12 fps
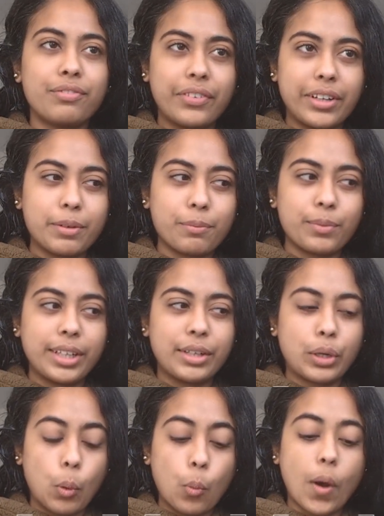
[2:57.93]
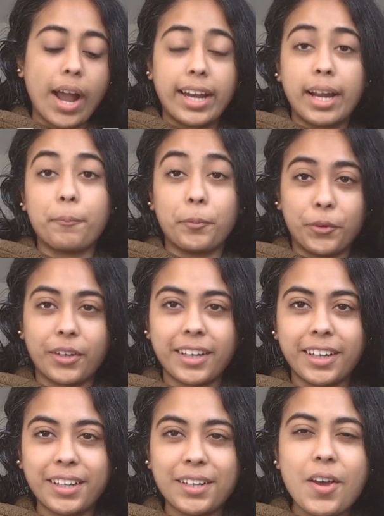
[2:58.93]
film it while I'm doing
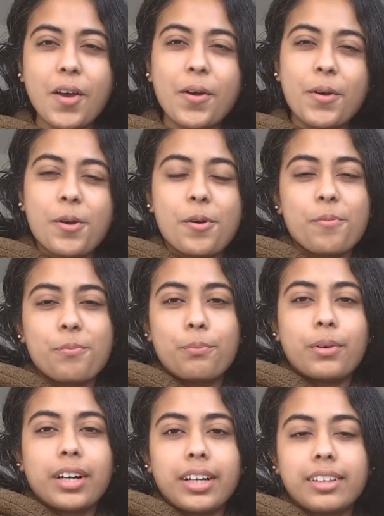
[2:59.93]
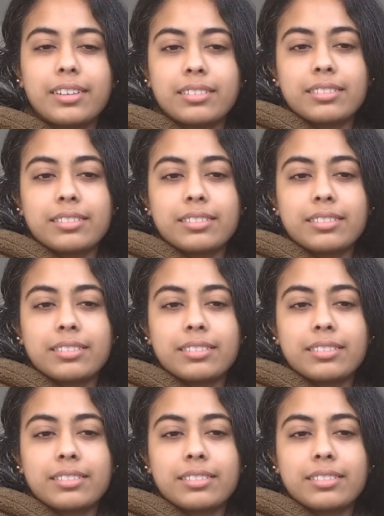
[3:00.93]
it. But